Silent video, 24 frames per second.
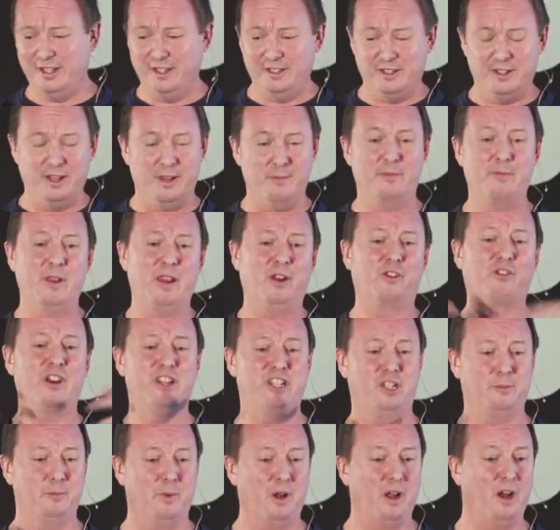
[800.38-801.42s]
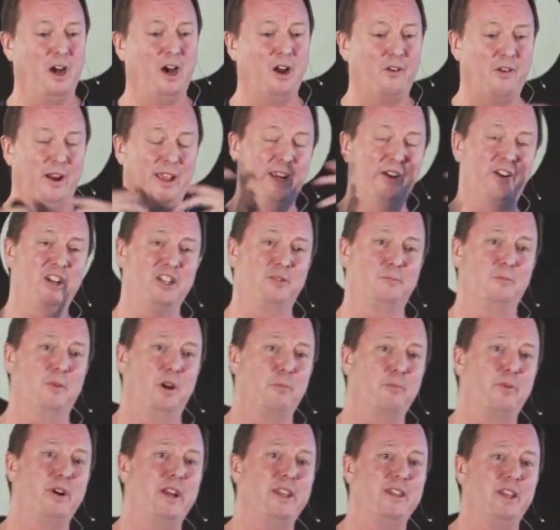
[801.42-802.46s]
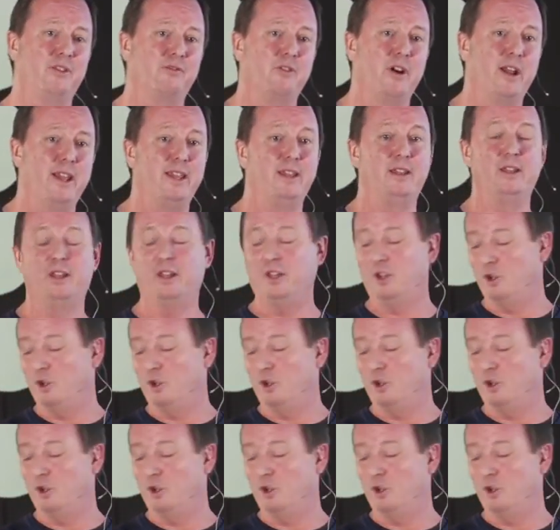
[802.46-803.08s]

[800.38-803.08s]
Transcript: it, it increases my heart rate, increases my breathing rate,